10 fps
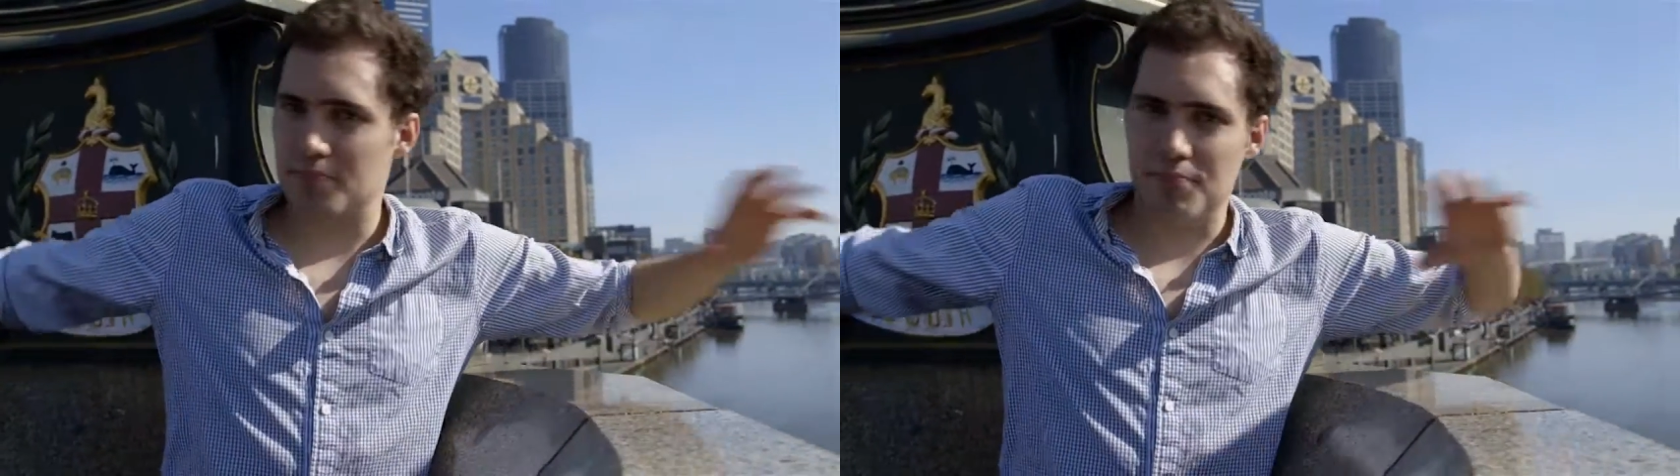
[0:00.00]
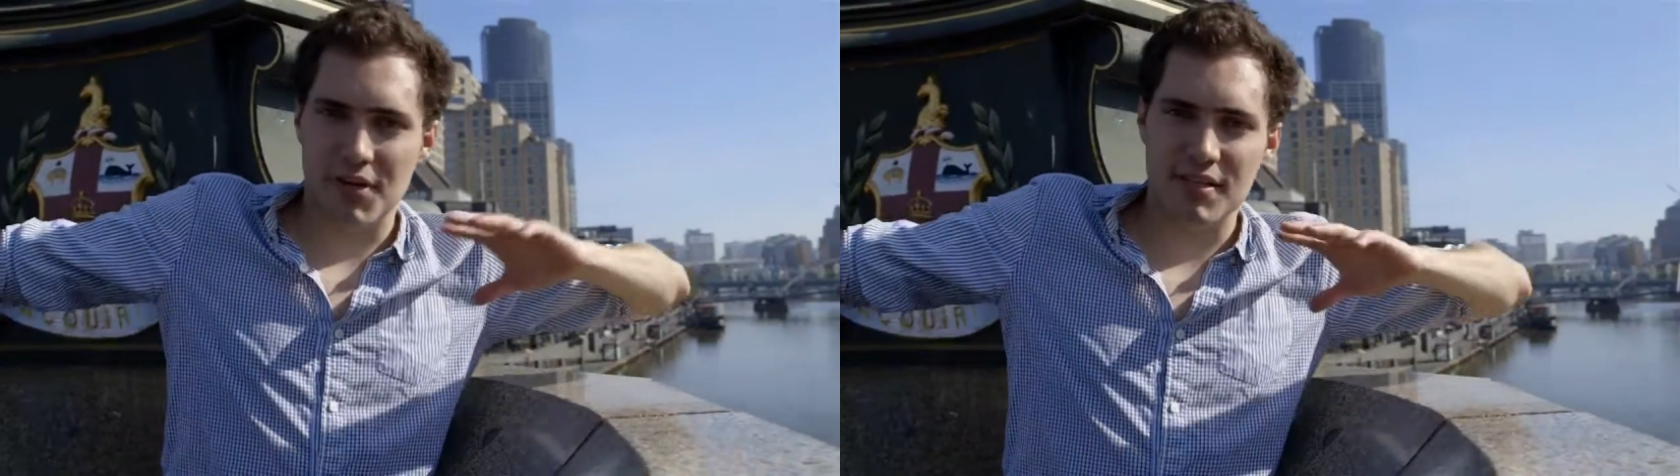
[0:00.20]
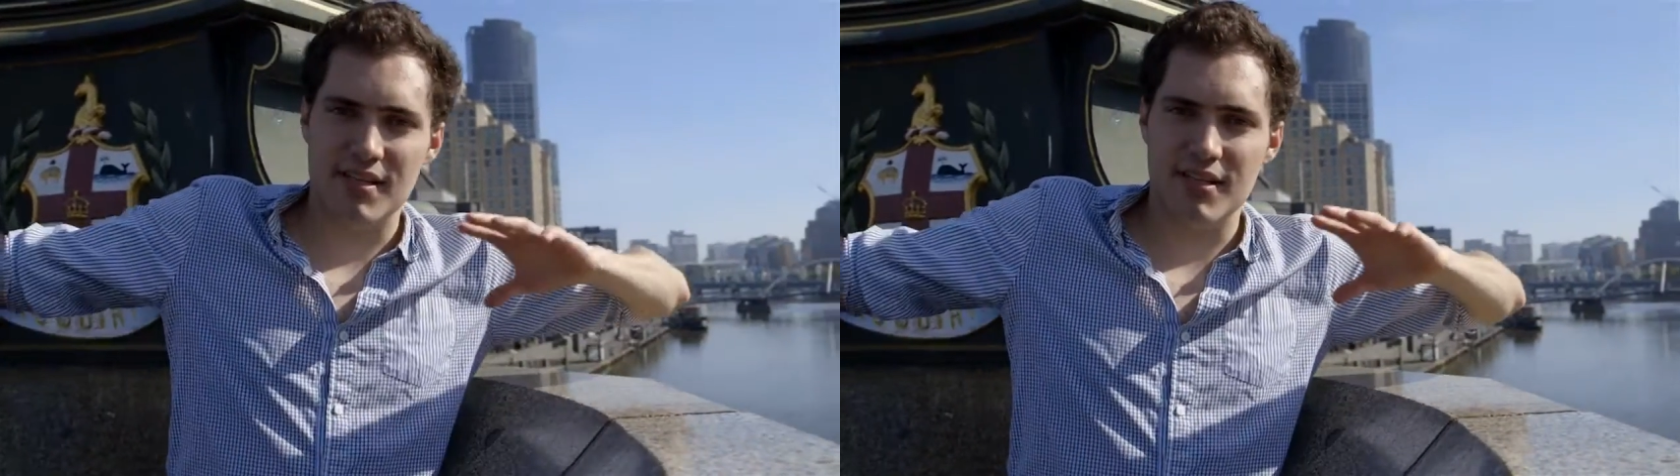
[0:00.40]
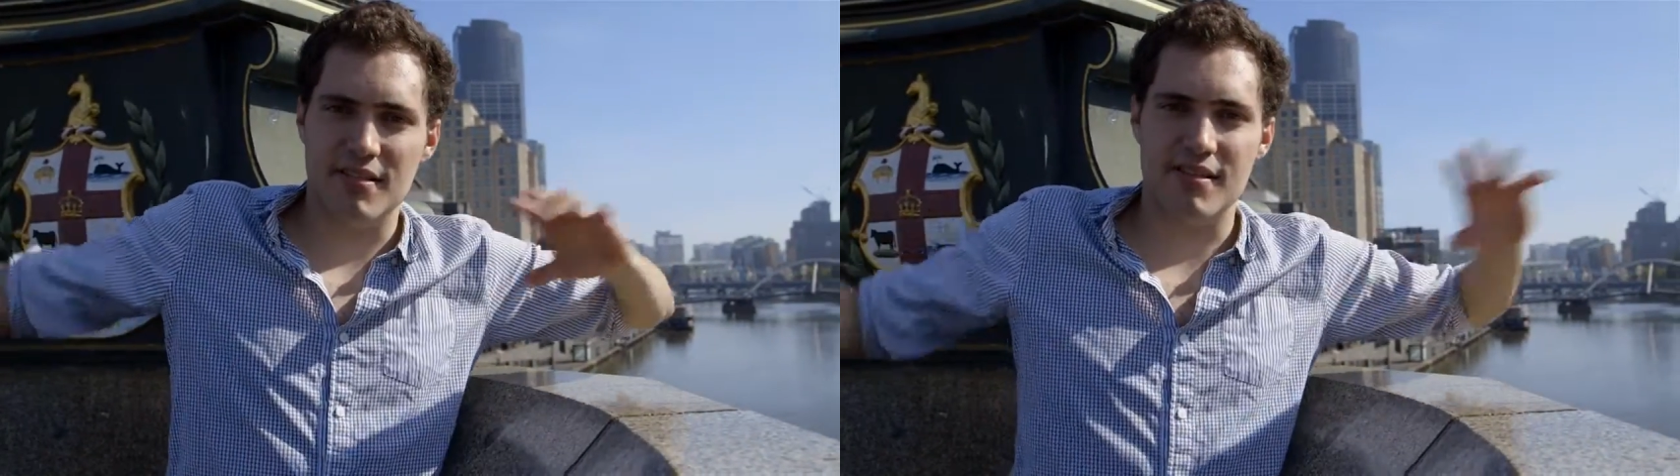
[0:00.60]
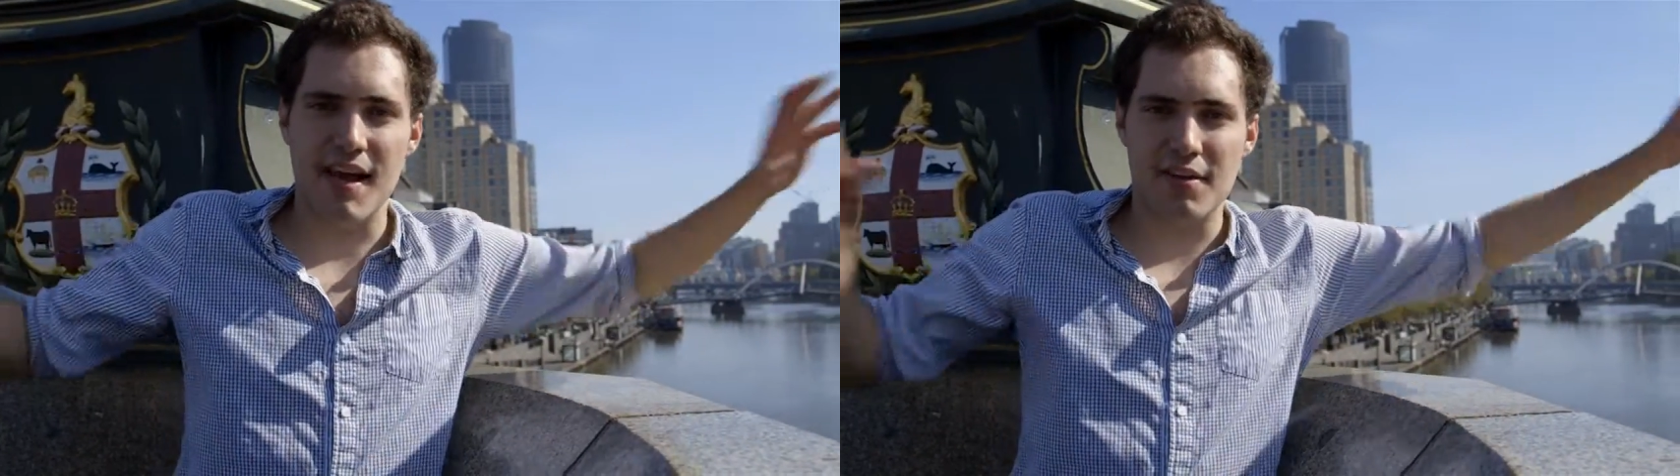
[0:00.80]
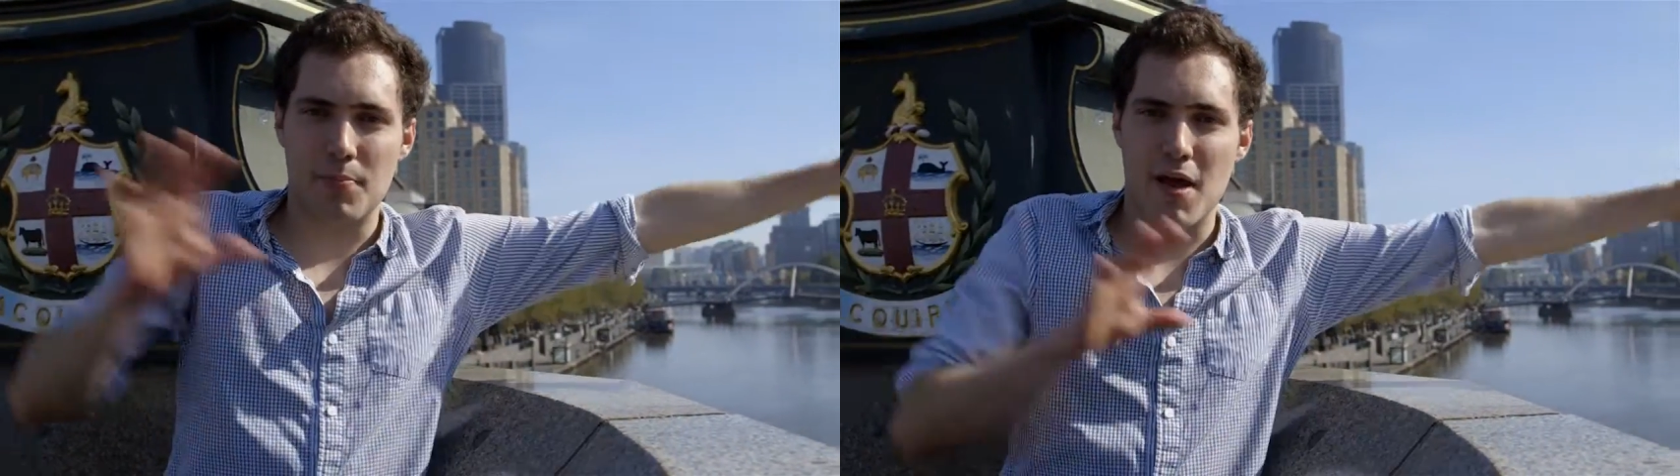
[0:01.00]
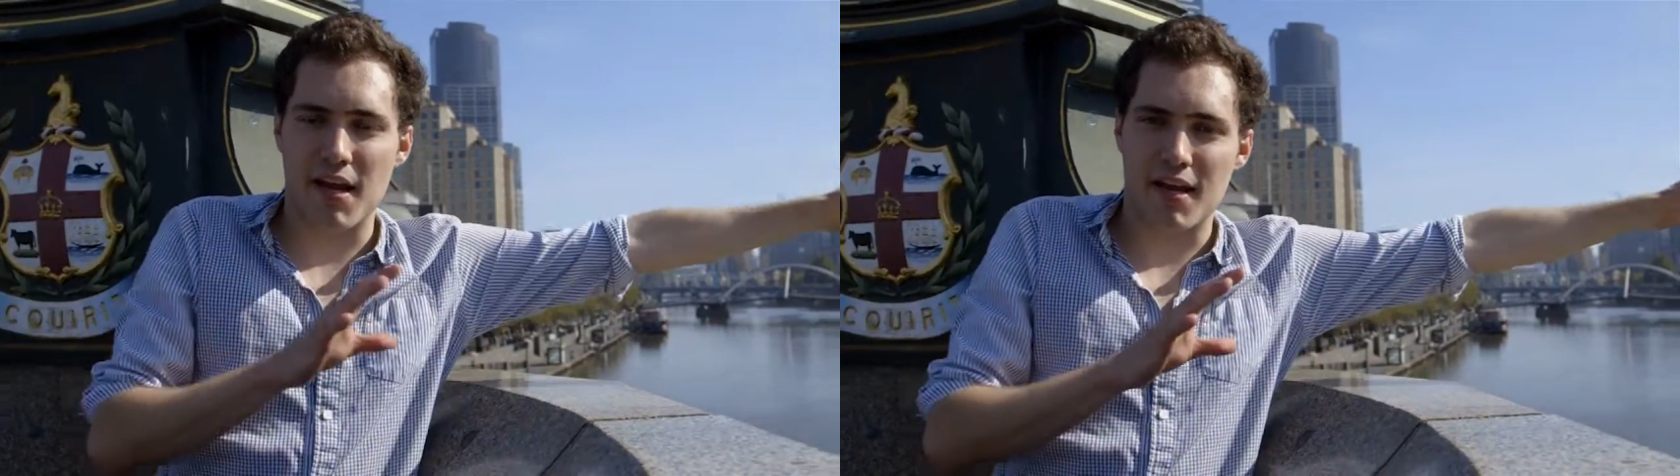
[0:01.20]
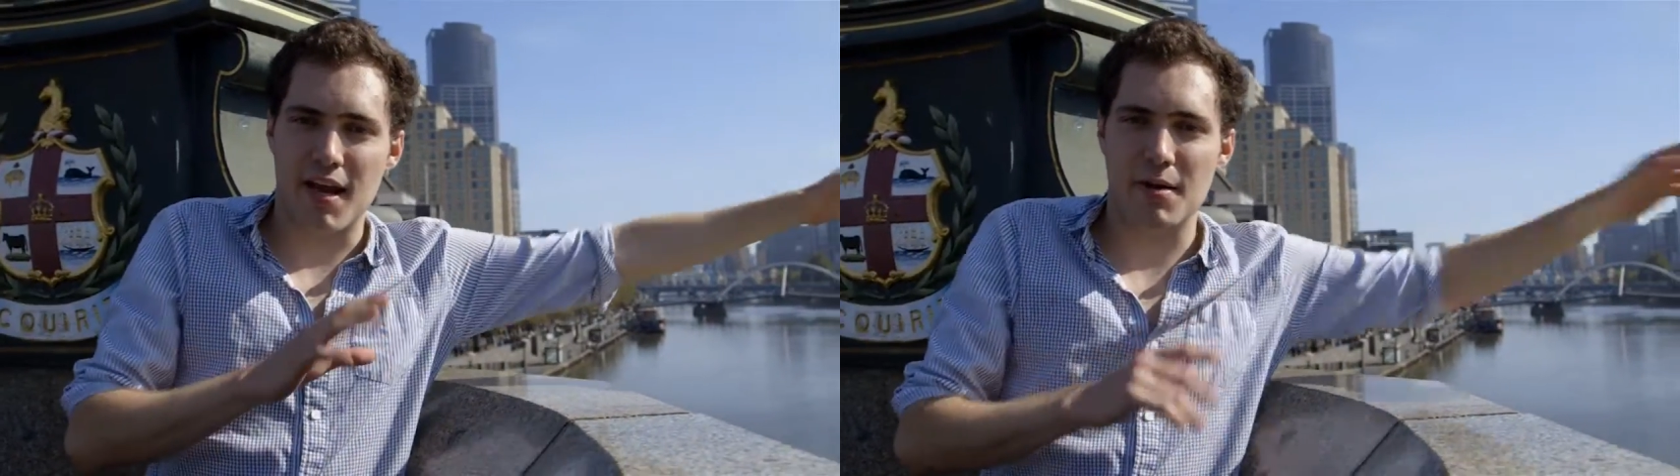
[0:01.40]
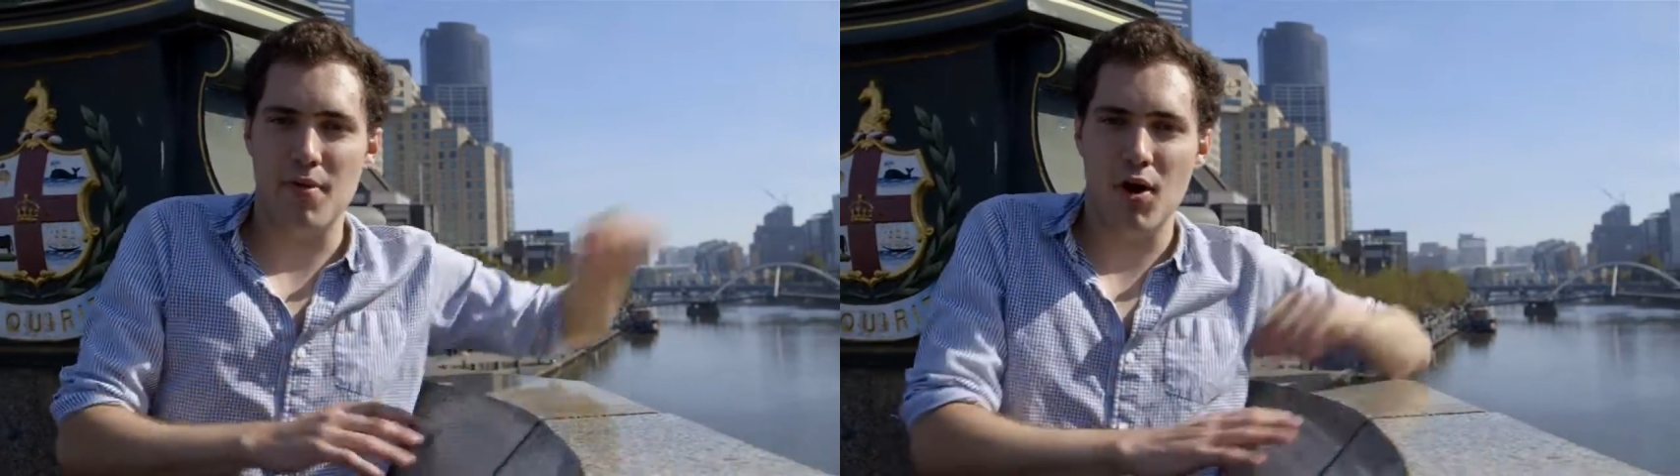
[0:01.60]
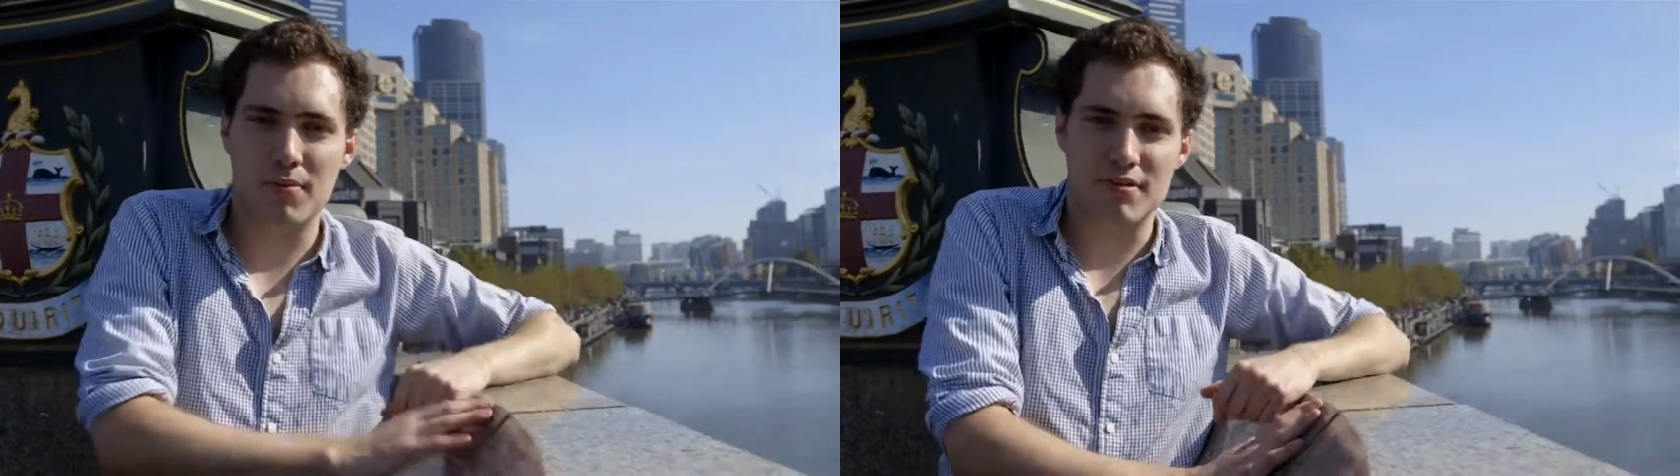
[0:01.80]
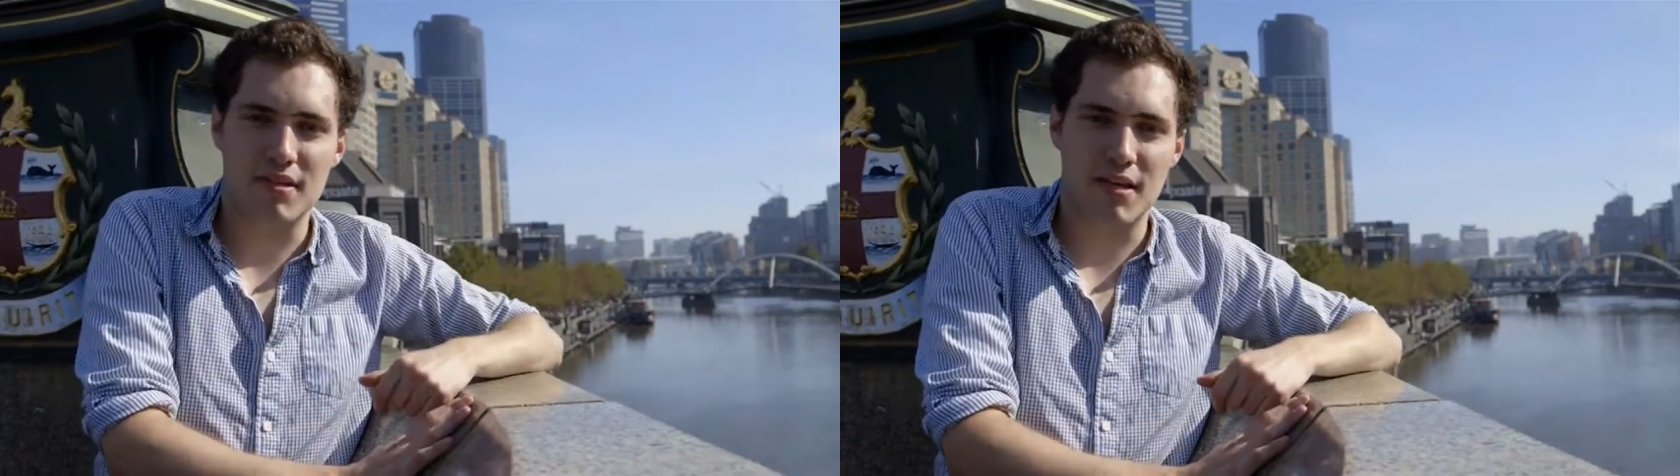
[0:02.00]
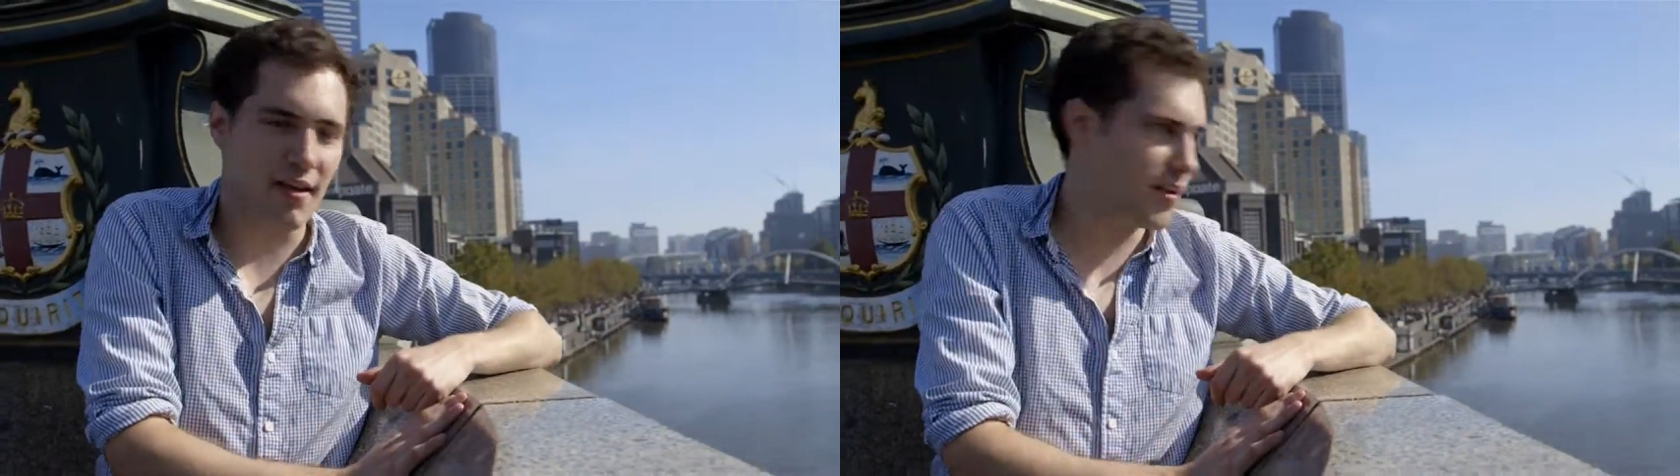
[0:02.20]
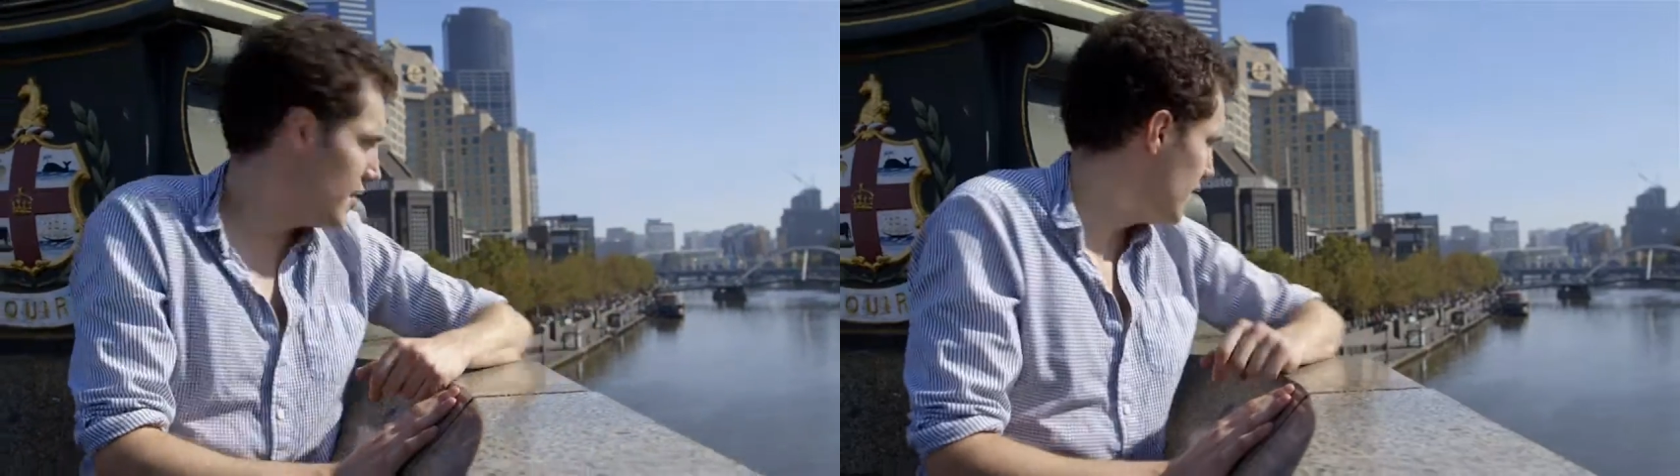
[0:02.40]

brings in South Bank and Melbourne together.